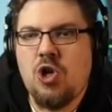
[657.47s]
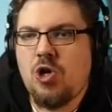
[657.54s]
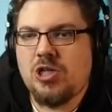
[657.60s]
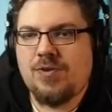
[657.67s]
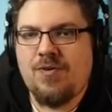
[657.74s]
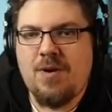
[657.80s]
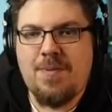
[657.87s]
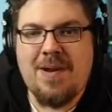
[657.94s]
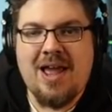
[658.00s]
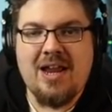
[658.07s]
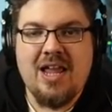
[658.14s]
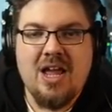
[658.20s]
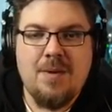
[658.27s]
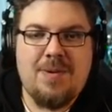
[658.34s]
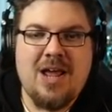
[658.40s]
looks for a
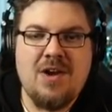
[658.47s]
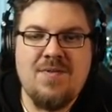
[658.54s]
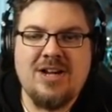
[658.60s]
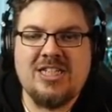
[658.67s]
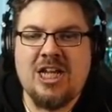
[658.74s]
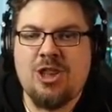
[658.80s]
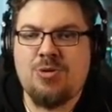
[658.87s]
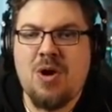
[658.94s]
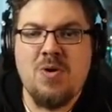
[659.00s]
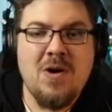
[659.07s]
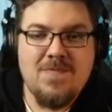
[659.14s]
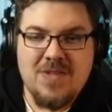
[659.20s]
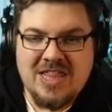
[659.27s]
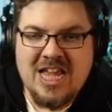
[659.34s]
player racing through,